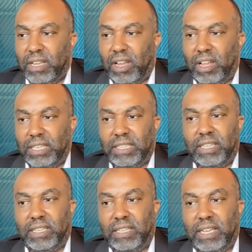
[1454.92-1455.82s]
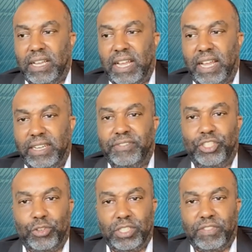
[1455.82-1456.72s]
all in the height of
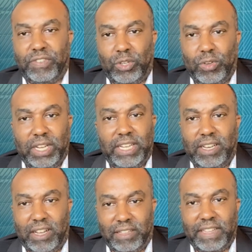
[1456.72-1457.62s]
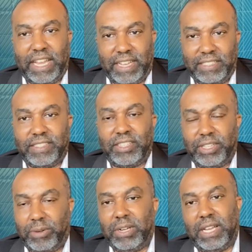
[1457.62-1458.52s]
George Floyd and all of that, so
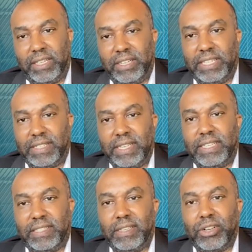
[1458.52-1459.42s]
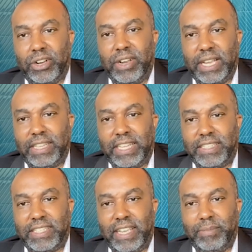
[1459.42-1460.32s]
there were other incidents occurring at
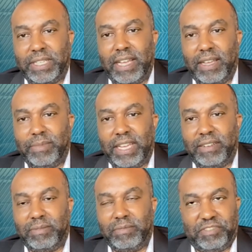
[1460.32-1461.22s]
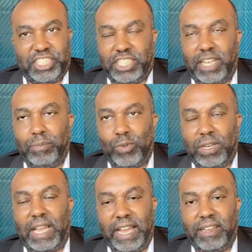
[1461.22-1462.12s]
that same time that shed more
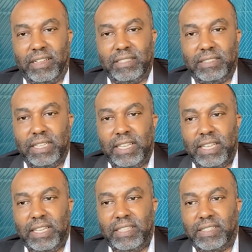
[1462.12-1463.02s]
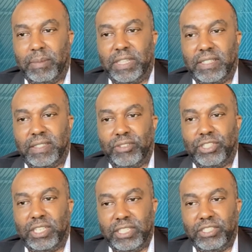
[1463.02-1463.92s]
light on some of the
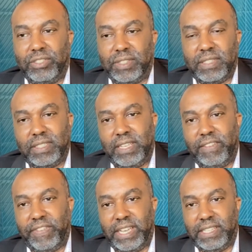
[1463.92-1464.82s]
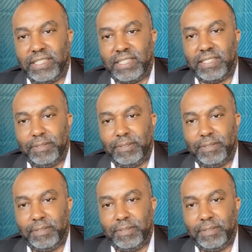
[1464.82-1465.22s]
social issues the city faced.